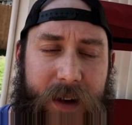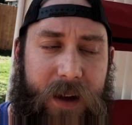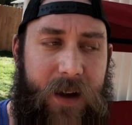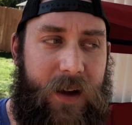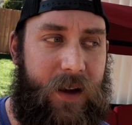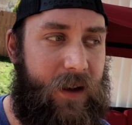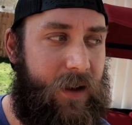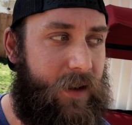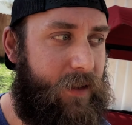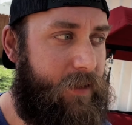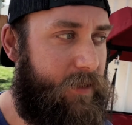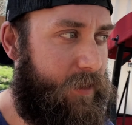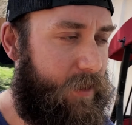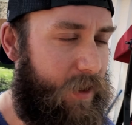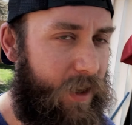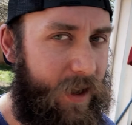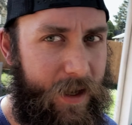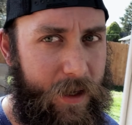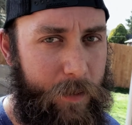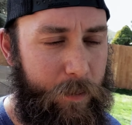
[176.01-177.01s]

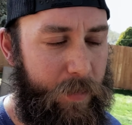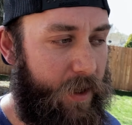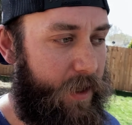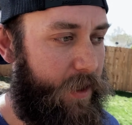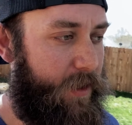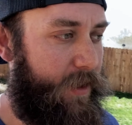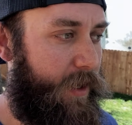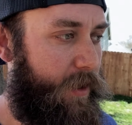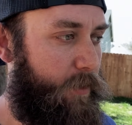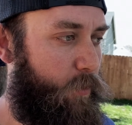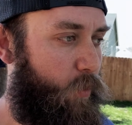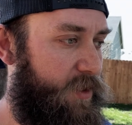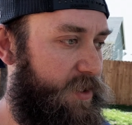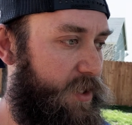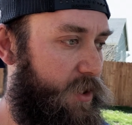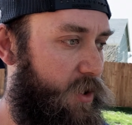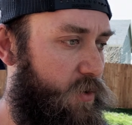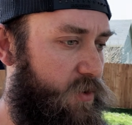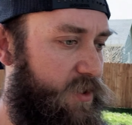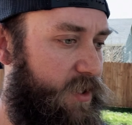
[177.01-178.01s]
I had a buddy that
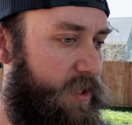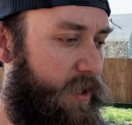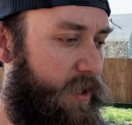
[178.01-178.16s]
wasn't using